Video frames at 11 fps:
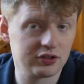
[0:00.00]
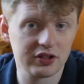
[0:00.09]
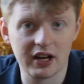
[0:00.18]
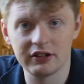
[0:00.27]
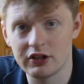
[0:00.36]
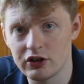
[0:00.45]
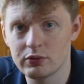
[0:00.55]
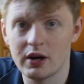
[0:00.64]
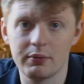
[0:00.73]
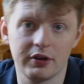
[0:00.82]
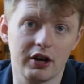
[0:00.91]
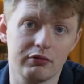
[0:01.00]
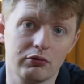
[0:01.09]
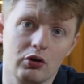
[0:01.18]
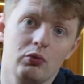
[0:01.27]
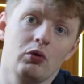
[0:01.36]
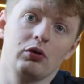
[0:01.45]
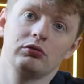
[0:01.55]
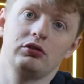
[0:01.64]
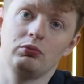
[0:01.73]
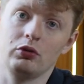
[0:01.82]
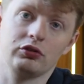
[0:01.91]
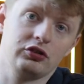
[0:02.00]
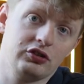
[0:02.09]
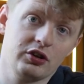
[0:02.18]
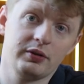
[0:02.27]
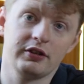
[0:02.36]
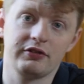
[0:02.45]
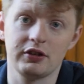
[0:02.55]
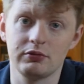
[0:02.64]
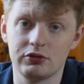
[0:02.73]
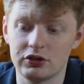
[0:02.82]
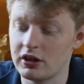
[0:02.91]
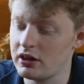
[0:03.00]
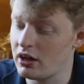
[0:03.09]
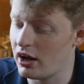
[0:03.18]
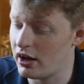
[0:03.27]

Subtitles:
us out, knows where we're going wrong, what to do in the future.